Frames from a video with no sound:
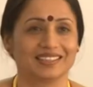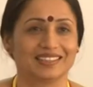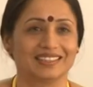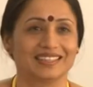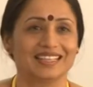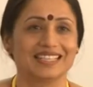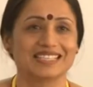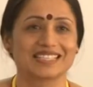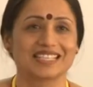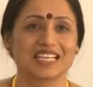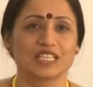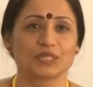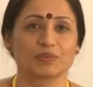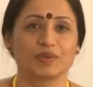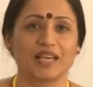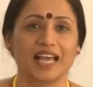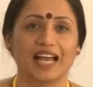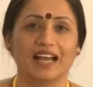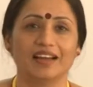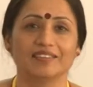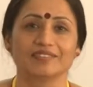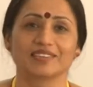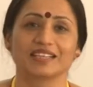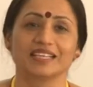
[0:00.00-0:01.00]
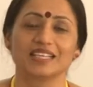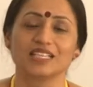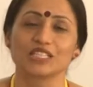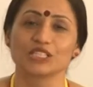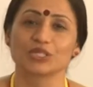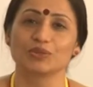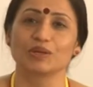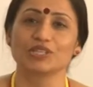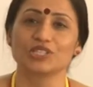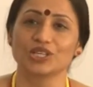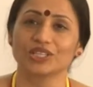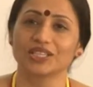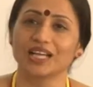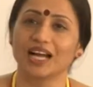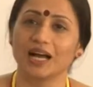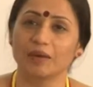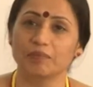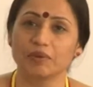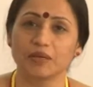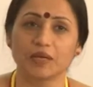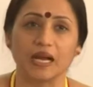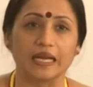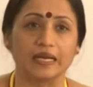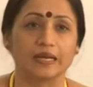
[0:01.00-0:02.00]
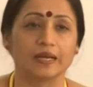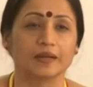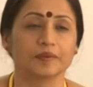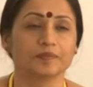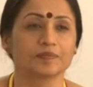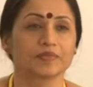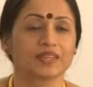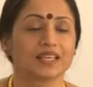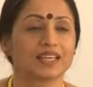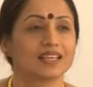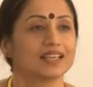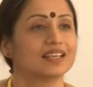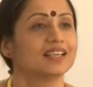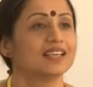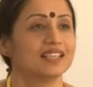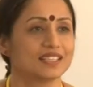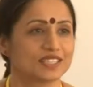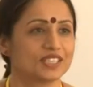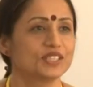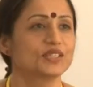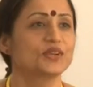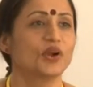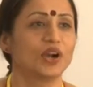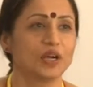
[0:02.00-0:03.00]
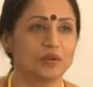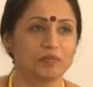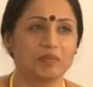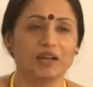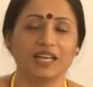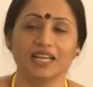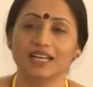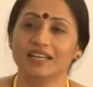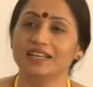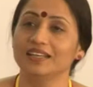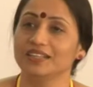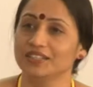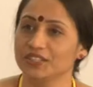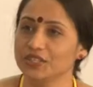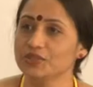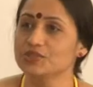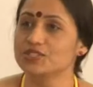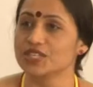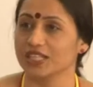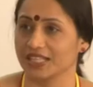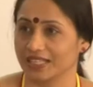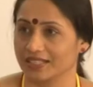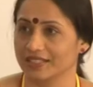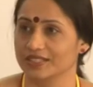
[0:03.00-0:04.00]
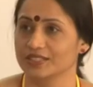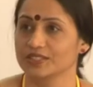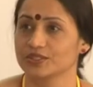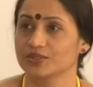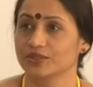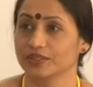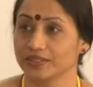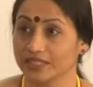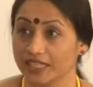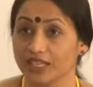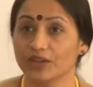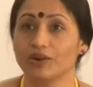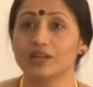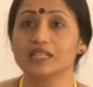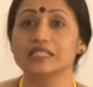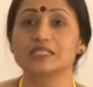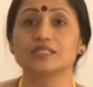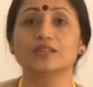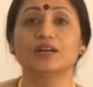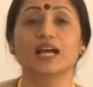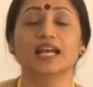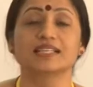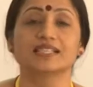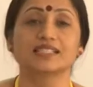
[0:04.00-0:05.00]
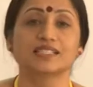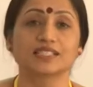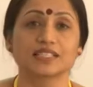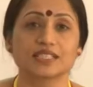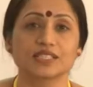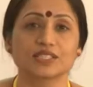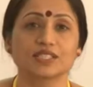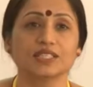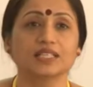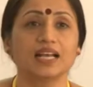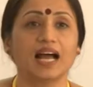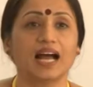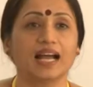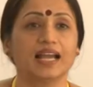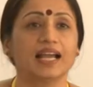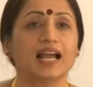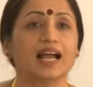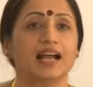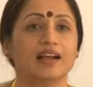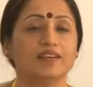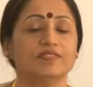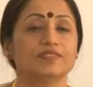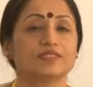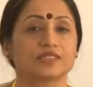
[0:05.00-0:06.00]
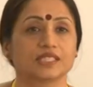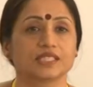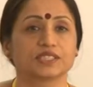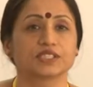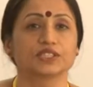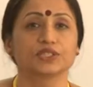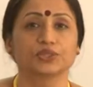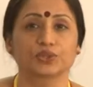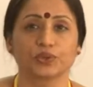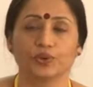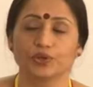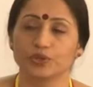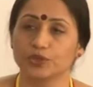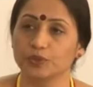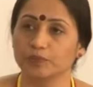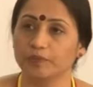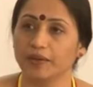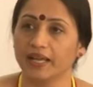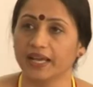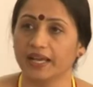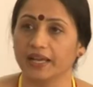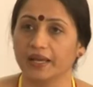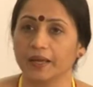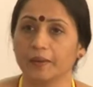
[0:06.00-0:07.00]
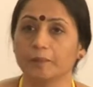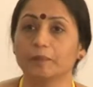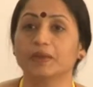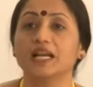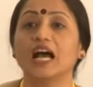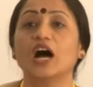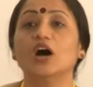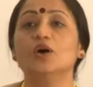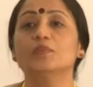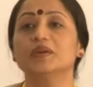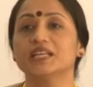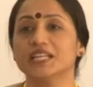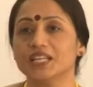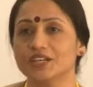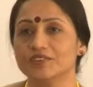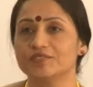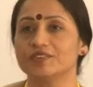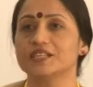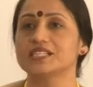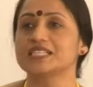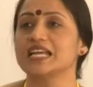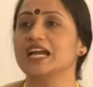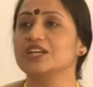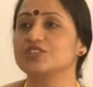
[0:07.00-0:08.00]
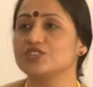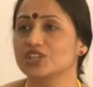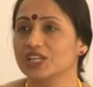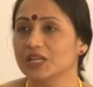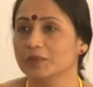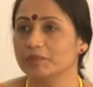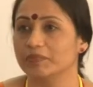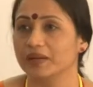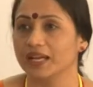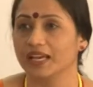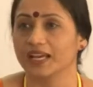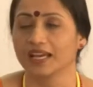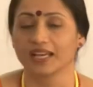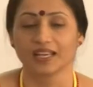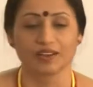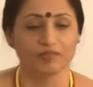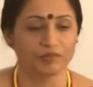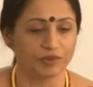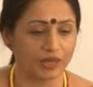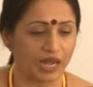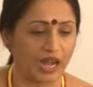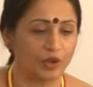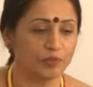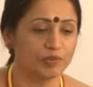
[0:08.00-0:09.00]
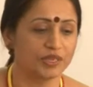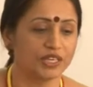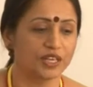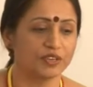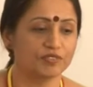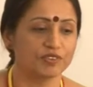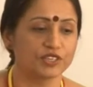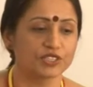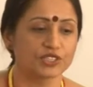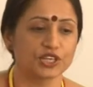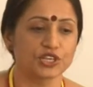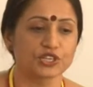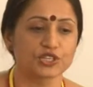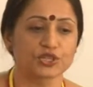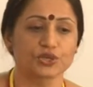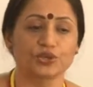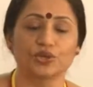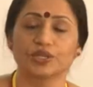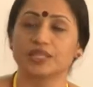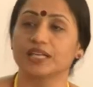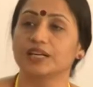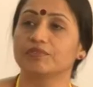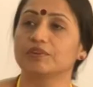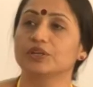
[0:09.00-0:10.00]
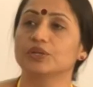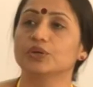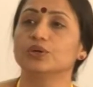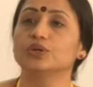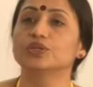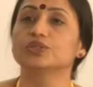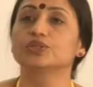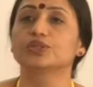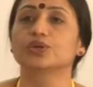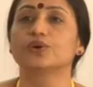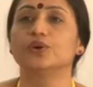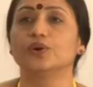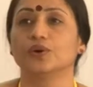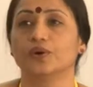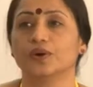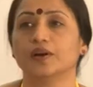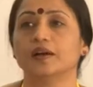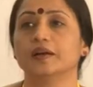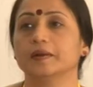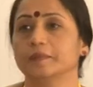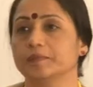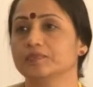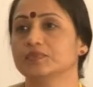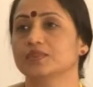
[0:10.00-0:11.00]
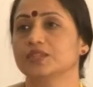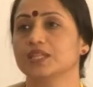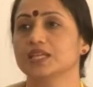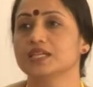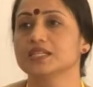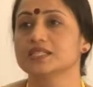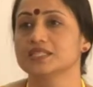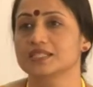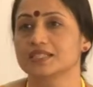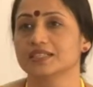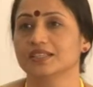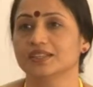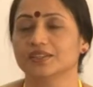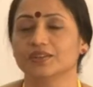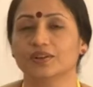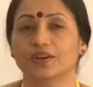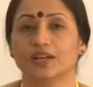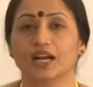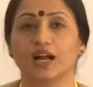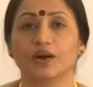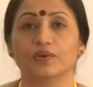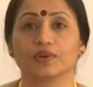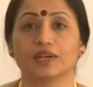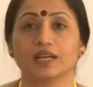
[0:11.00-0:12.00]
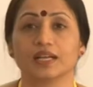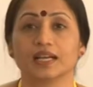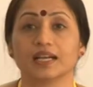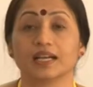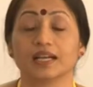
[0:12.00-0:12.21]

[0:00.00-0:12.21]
These days we have Swachhata Abhiyan. Is it not my duty? So there also, as a citizen, I have certain role to play. But how many of us actually play? How many of us ensure that we don't throw things, around?